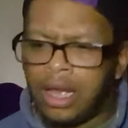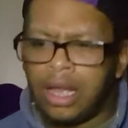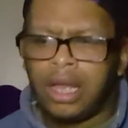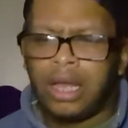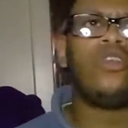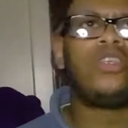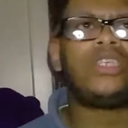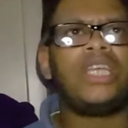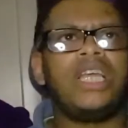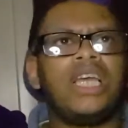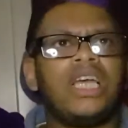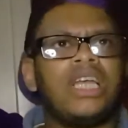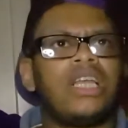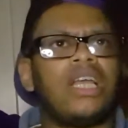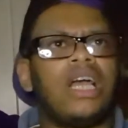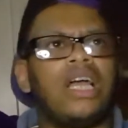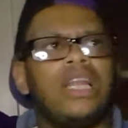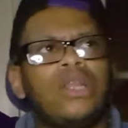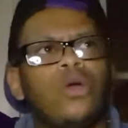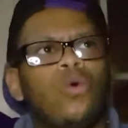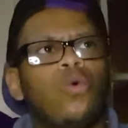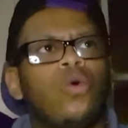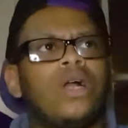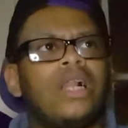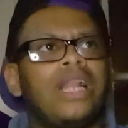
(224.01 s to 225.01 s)
You see a
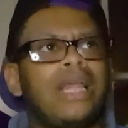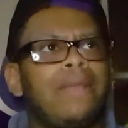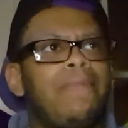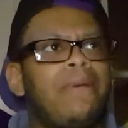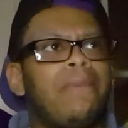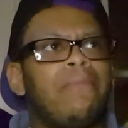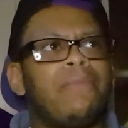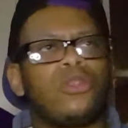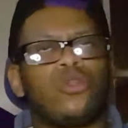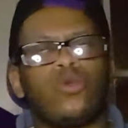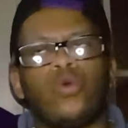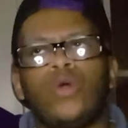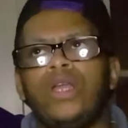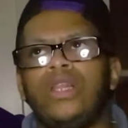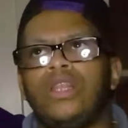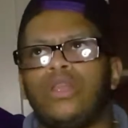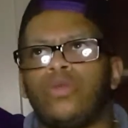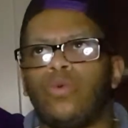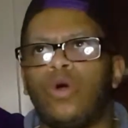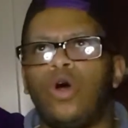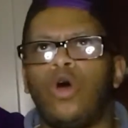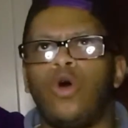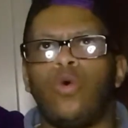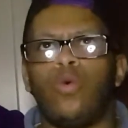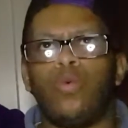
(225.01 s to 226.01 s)
little clip in between as
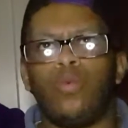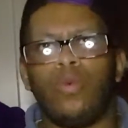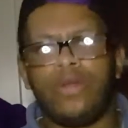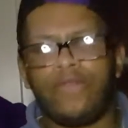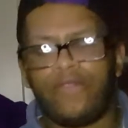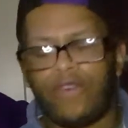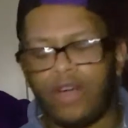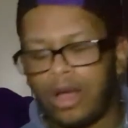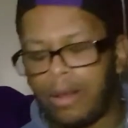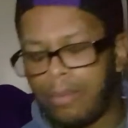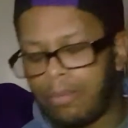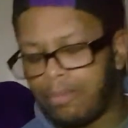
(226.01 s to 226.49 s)
well with